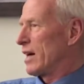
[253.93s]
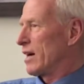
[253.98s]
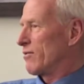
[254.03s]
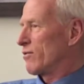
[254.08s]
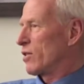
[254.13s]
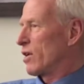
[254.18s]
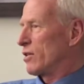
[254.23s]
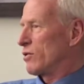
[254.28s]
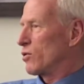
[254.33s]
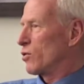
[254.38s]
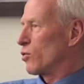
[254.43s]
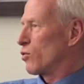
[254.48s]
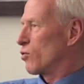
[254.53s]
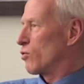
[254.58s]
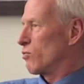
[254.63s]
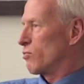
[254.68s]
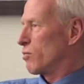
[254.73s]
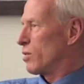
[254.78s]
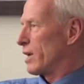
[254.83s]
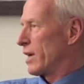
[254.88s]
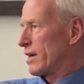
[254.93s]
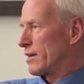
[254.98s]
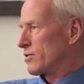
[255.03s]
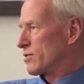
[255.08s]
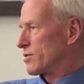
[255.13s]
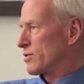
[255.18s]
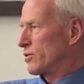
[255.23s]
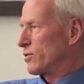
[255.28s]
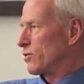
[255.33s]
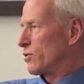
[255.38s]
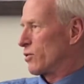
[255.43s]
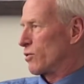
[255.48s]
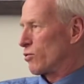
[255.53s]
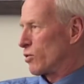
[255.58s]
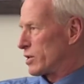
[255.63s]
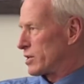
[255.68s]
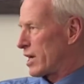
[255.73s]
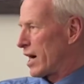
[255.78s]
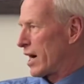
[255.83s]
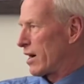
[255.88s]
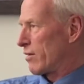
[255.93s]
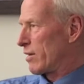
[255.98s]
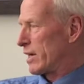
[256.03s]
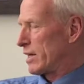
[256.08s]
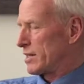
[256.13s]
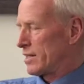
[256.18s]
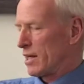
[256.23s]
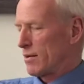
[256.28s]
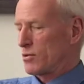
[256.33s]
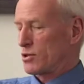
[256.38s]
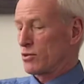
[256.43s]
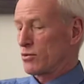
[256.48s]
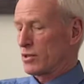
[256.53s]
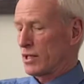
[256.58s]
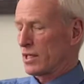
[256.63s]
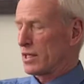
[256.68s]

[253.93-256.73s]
Uh, I've got no plans no to plans, retire anytime soon.